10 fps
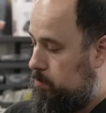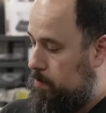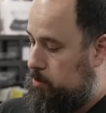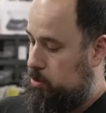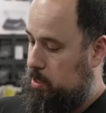
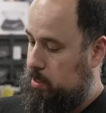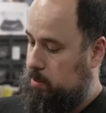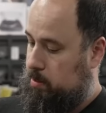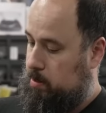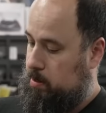Ravi
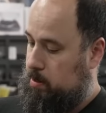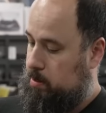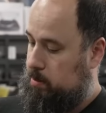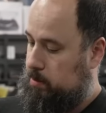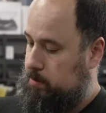Shankar. Are
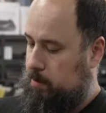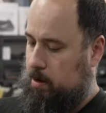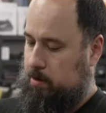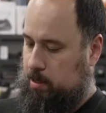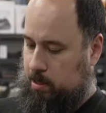
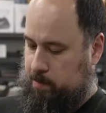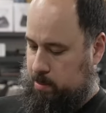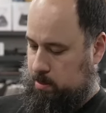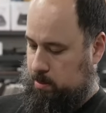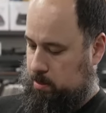you kidding me?